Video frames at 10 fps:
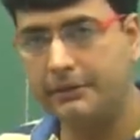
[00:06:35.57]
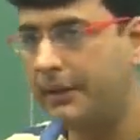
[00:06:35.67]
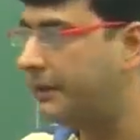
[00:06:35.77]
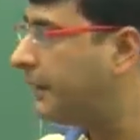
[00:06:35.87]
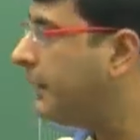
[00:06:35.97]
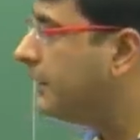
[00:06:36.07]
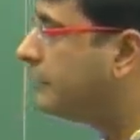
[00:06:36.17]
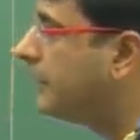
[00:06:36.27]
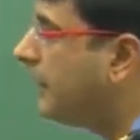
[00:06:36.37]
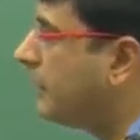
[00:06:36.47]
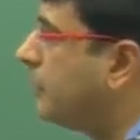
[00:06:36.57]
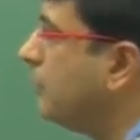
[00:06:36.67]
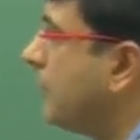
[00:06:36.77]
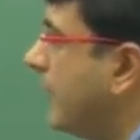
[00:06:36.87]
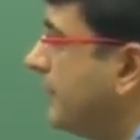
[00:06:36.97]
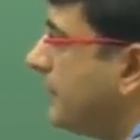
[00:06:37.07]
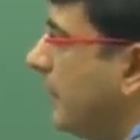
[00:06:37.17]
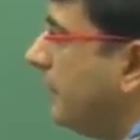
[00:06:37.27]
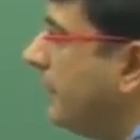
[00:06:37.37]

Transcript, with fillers: Okay. So there are two types of